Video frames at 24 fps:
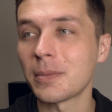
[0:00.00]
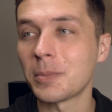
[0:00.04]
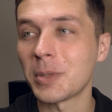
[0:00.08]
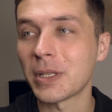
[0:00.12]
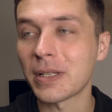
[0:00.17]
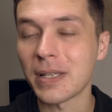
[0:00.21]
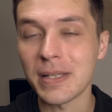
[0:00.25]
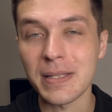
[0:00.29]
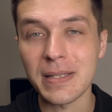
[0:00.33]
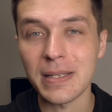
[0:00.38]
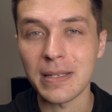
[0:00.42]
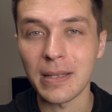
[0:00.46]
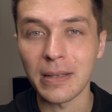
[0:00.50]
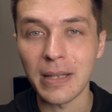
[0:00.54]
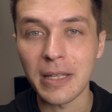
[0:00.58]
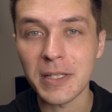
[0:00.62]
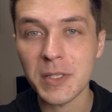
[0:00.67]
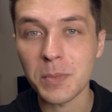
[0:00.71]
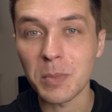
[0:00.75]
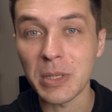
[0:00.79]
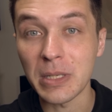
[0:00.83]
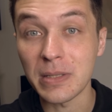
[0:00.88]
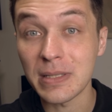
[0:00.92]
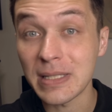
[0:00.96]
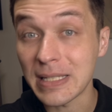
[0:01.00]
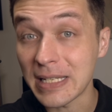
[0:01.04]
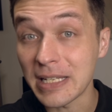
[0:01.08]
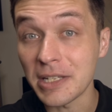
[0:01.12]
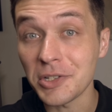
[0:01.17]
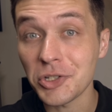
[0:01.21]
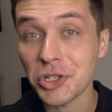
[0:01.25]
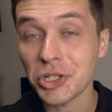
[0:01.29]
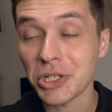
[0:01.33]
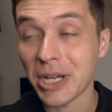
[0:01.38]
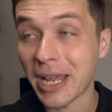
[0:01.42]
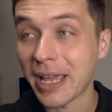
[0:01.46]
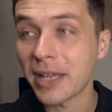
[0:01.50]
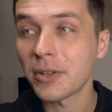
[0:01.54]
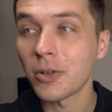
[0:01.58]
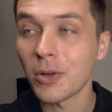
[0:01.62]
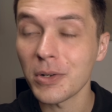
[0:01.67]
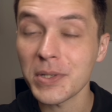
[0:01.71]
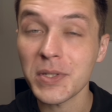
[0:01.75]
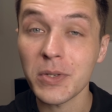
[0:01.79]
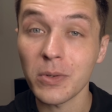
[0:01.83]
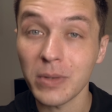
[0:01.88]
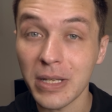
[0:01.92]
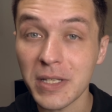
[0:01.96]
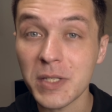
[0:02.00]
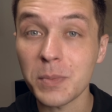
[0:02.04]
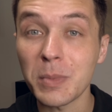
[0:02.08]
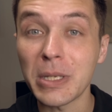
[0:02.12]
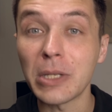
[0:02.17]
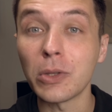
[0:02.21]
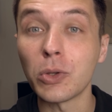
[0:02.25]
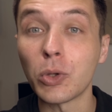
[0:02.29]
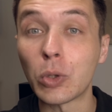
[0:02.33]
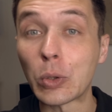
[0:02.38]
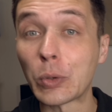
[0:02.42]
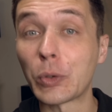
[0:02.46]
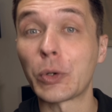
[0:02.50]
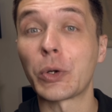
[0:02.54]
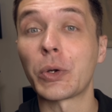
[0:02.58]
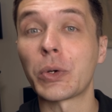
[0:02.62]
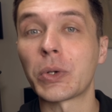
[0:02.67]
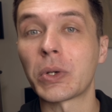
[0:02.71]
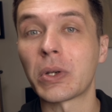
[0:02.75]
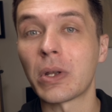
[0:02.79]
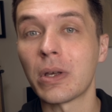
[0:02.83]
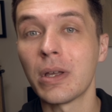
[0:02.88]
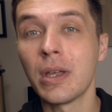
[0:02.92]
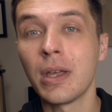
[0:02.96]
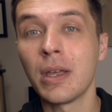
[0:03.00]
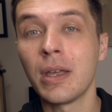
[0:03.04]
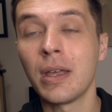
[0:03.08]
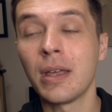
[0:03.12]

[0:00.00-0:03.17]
because it lets me teach and also lets me learn